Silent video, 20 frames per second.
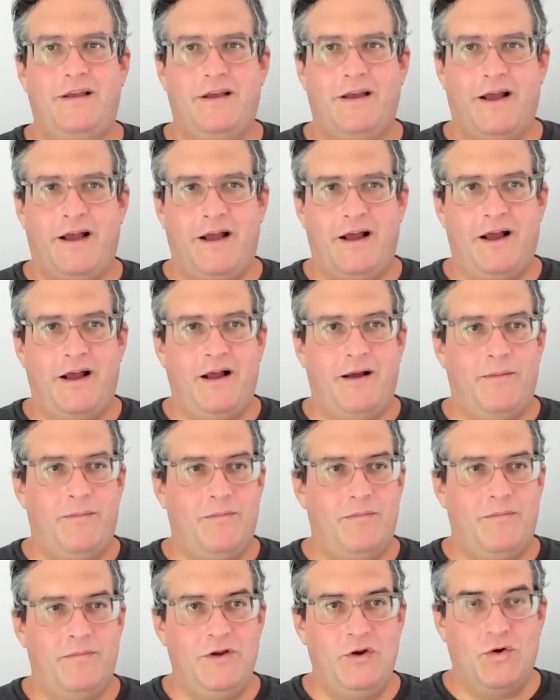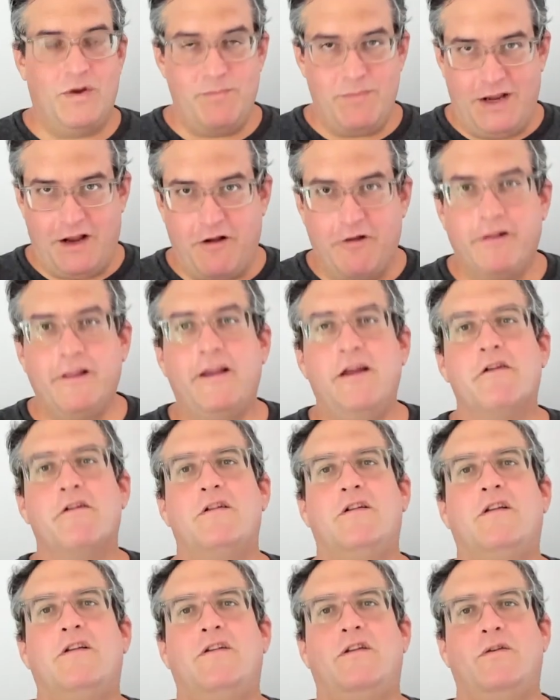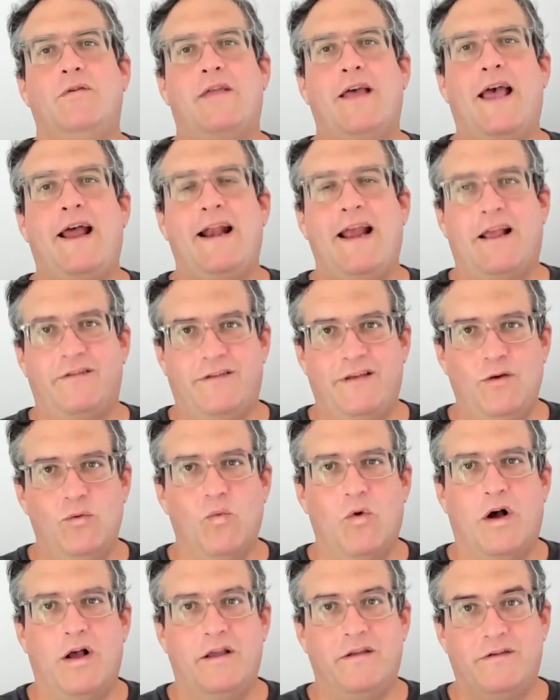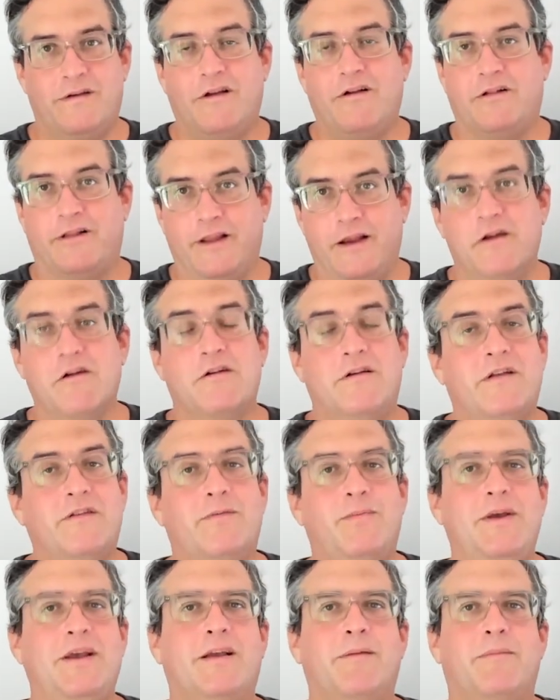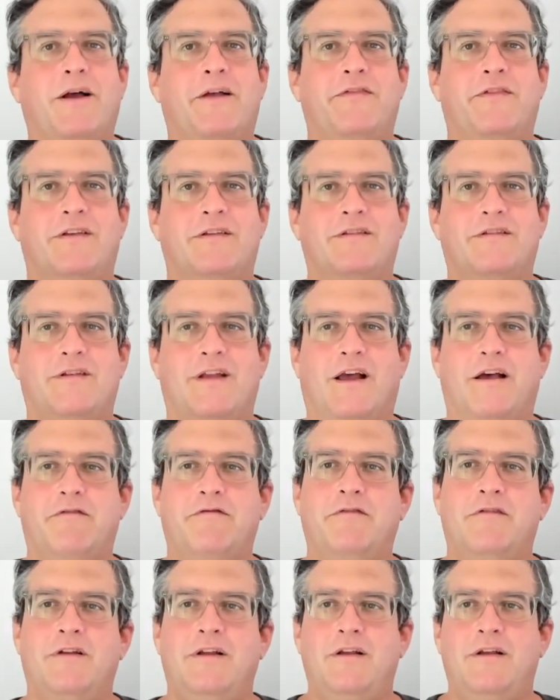You can be cleared to do that, as he was cleared to speak about this stuff.